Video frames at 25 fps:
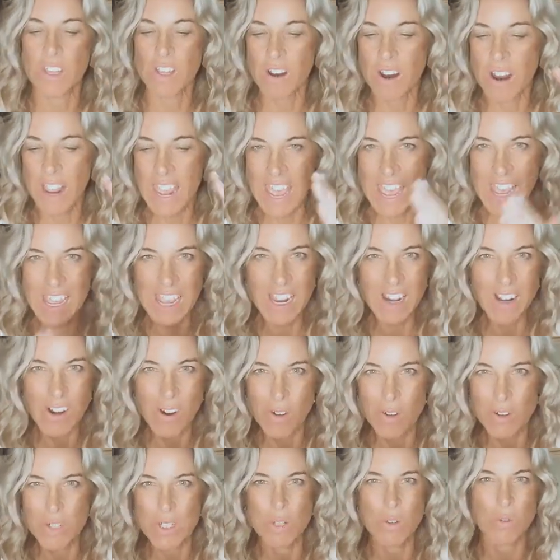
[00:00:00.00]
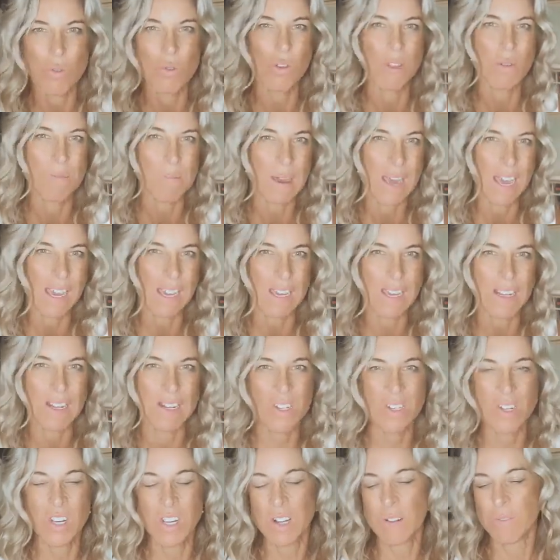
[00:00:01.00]
you're hanging on to all the
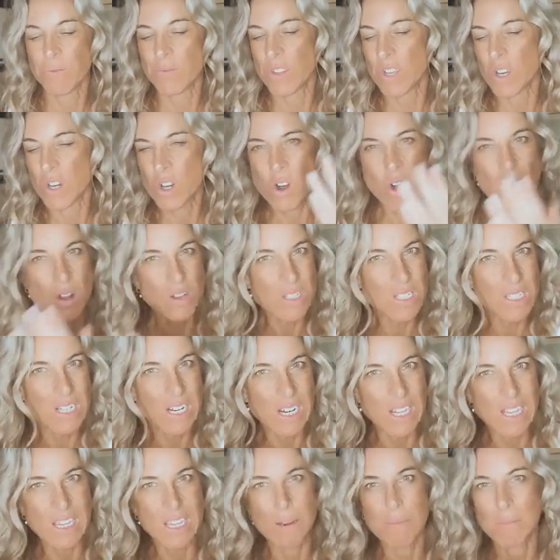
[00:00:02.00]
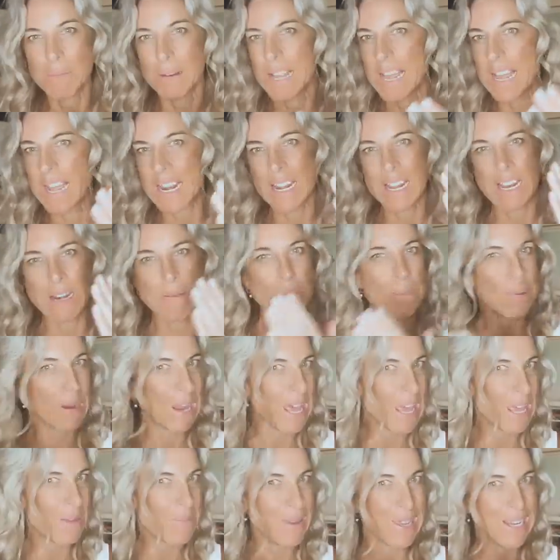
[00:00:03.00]
baggage, you're constantly complaining,
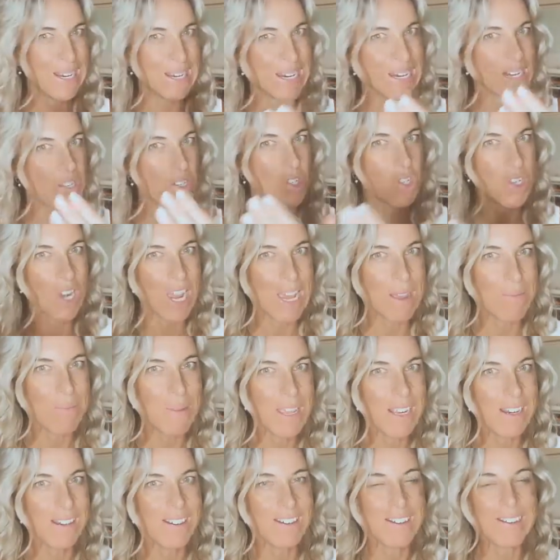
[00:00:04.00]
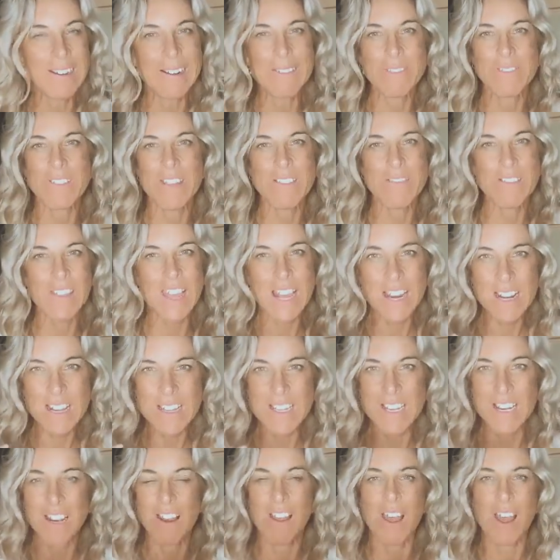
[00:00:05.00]
blaming, and shaming, then that
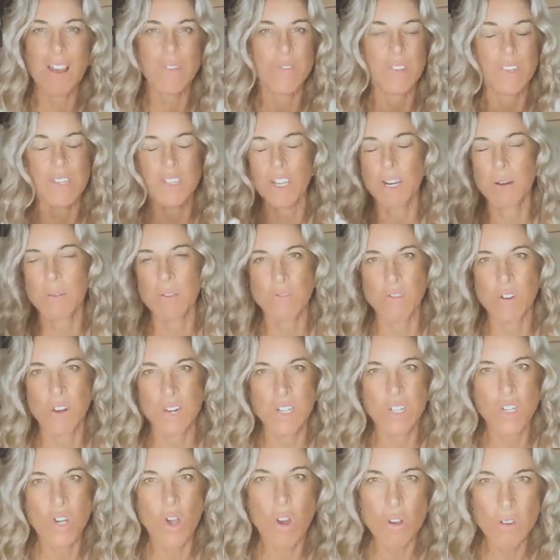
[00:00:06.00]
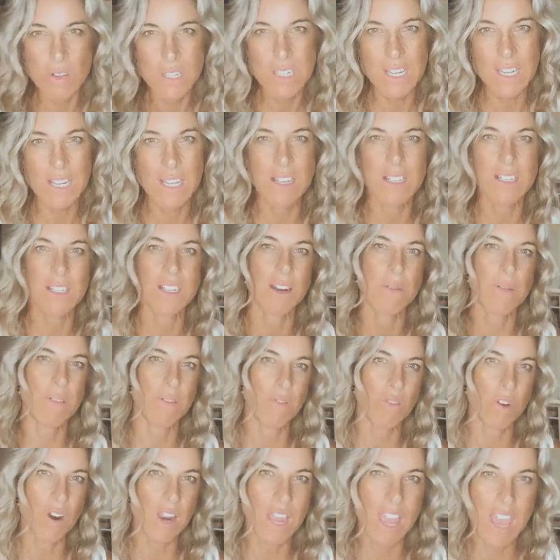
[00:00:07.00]
is a life that's going to be very toxic. It's going to
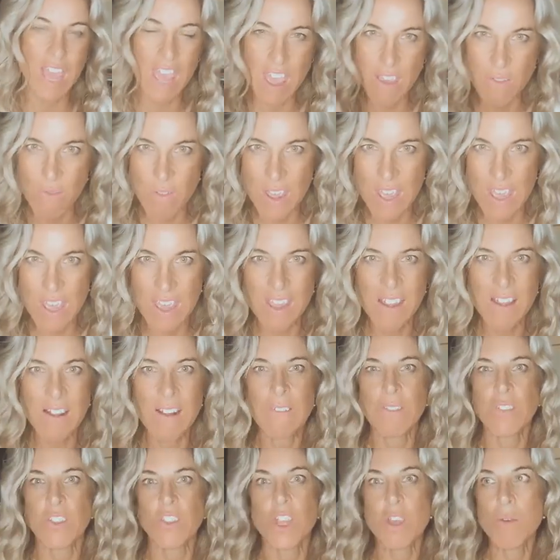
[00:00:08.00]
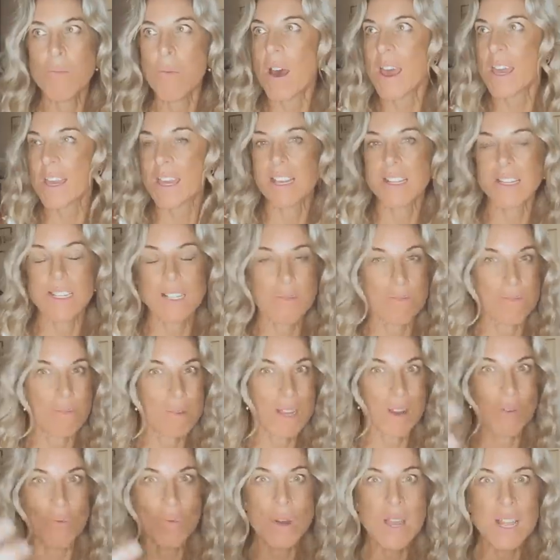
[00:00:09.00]
be very heavy. You might get some
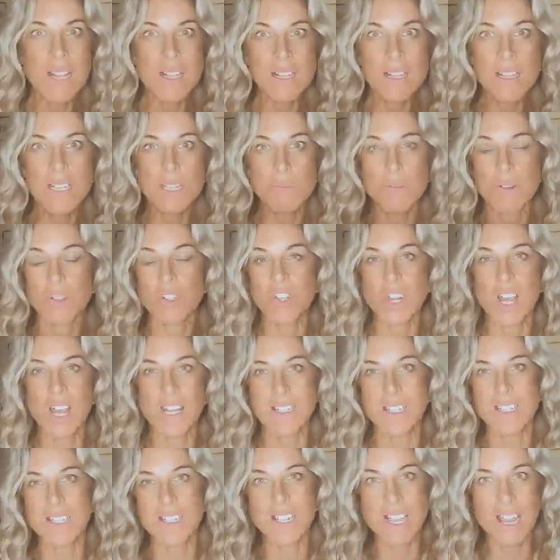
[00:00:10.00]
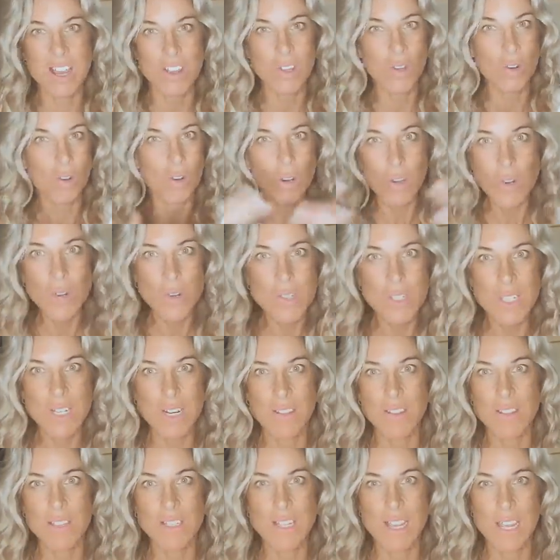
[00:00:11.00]
big wins, but chances are you'll lose it
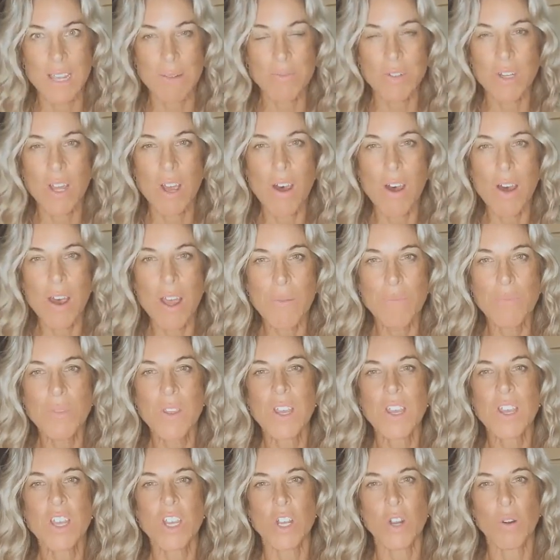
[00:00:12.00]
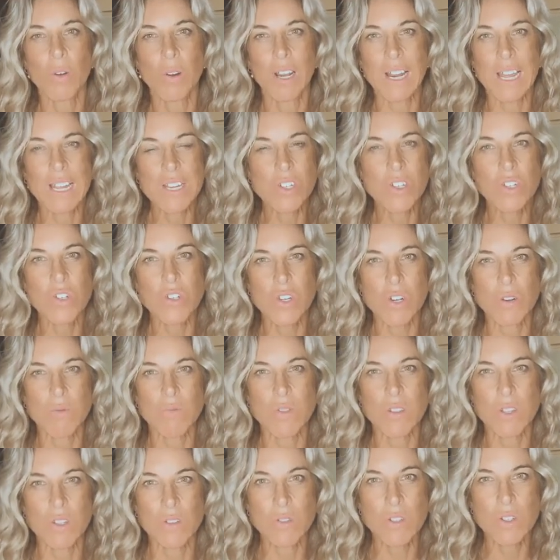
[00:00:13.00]
at the same time. Your relationship
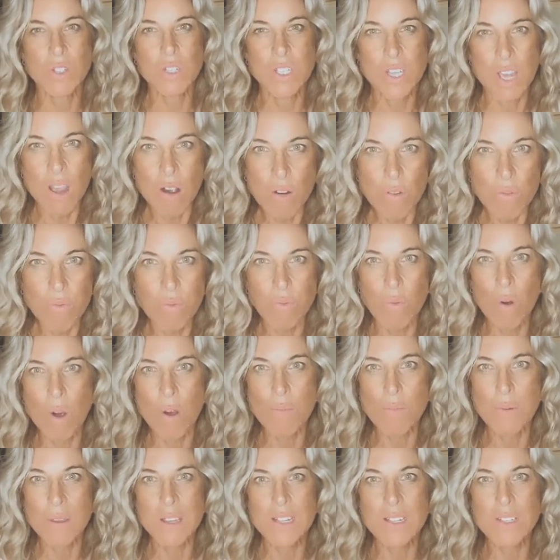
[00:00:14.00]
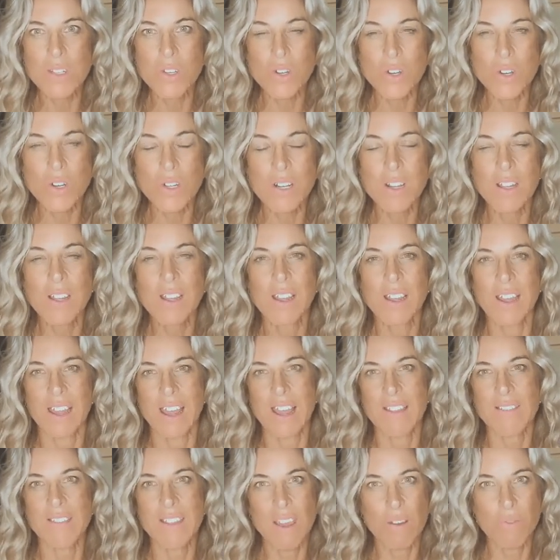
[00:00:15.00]
with yourself won't be as good,
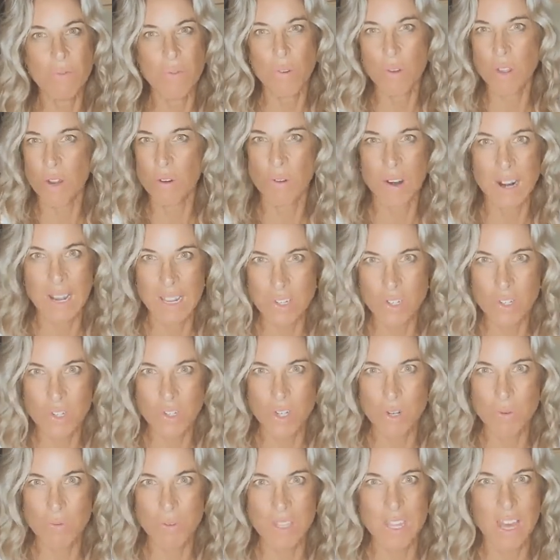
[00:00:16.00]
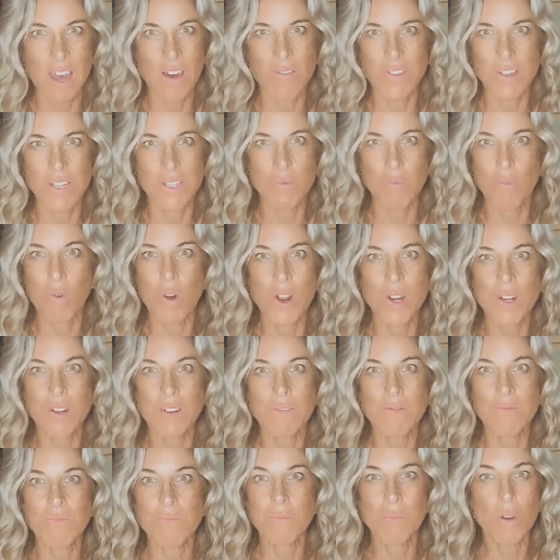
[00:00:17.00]
and therefore your relationship with others won't
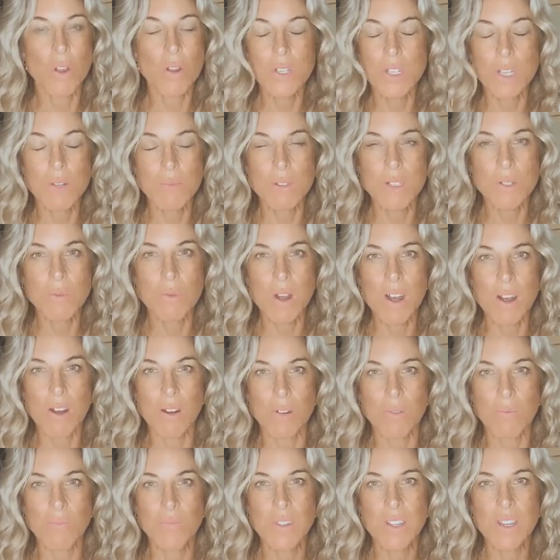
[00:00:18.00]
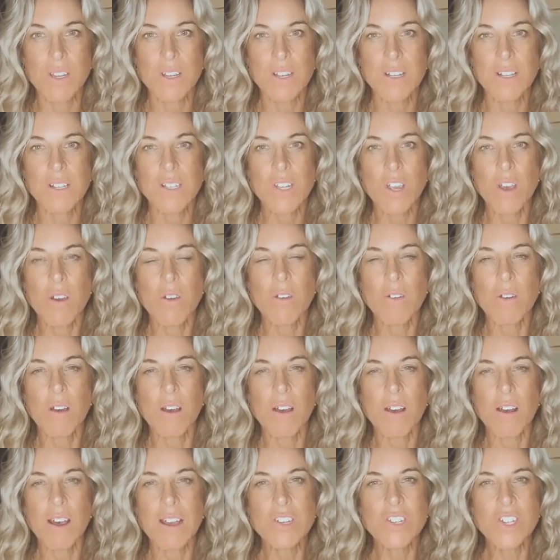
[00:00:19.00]
blossom as well. So
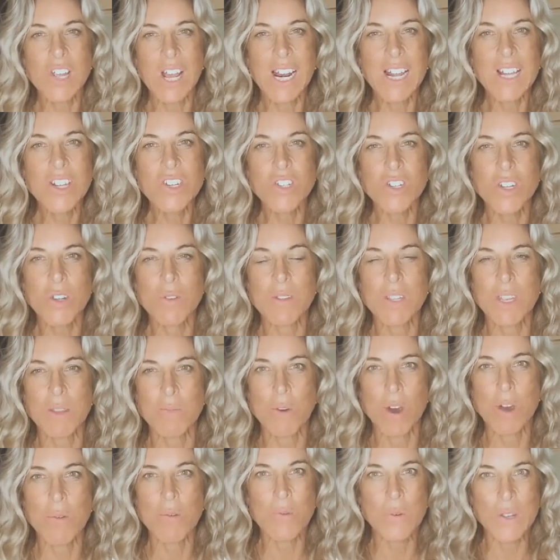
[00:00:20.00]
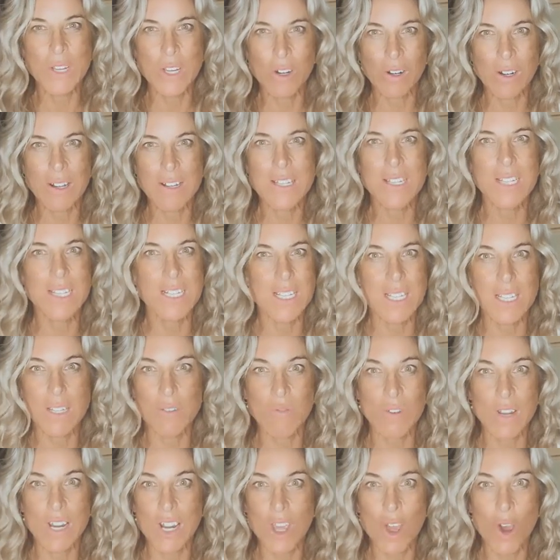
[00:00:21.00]
I challenge you at the moment when you're listening to this
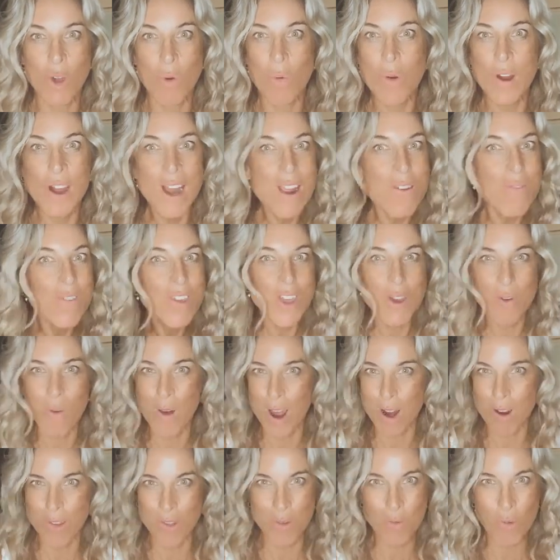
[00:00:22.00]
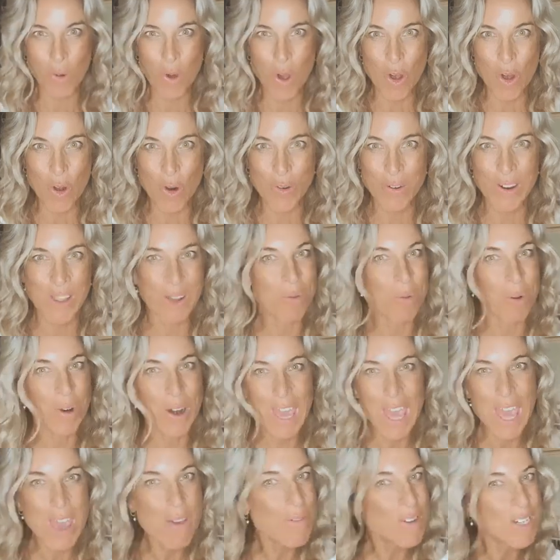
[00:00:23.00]
video, wherever you are in the world, at
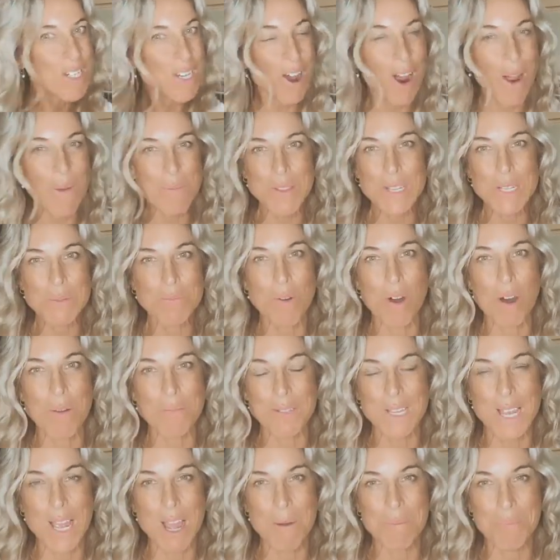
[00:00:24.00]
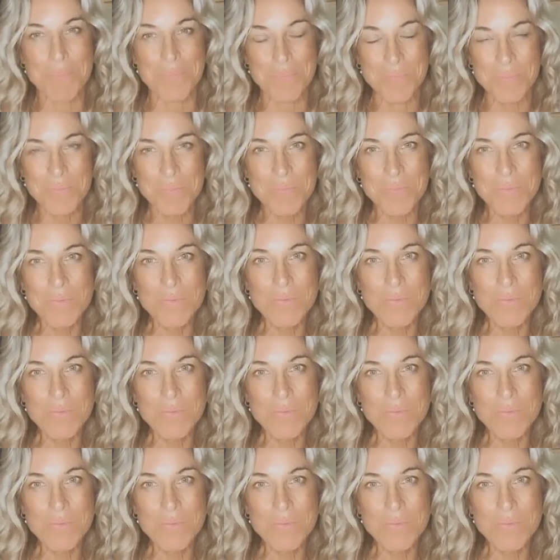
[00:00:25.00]
whatever time this pops up,